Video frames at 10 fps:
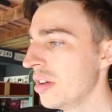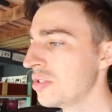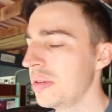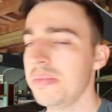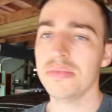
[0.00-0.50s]

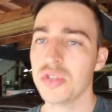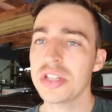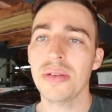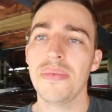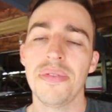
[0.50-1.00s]

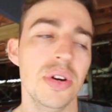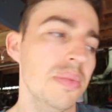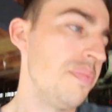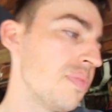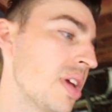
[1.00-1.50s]
just some
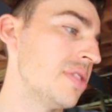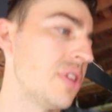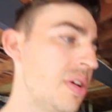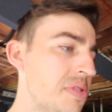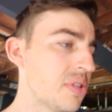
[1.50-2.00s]
food.
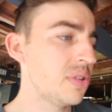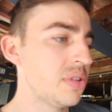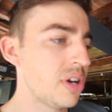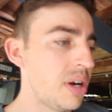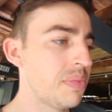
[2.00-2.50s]
So it's a good
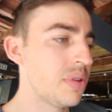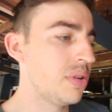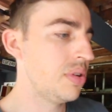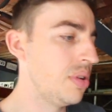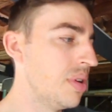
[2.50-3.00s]
time
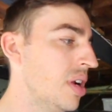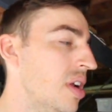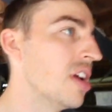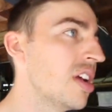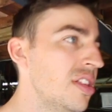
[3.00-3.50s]
to
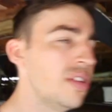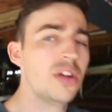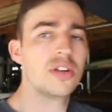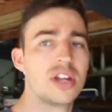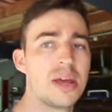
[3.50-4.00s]
get to
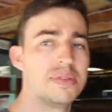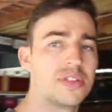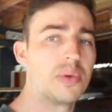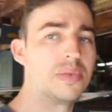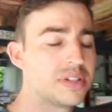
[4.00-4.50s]
know your neighbours
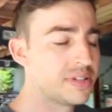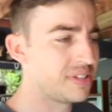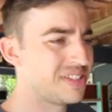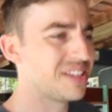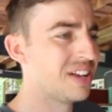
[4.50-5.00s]
from a
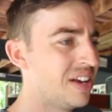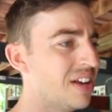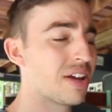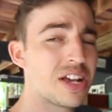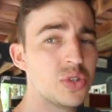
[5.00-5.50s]
distance.
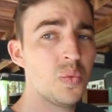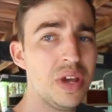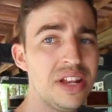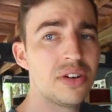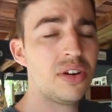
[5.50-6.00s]
Like, it's a
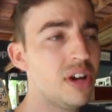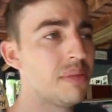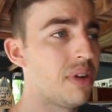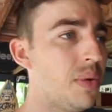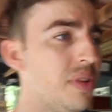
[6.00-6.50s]
weird time. I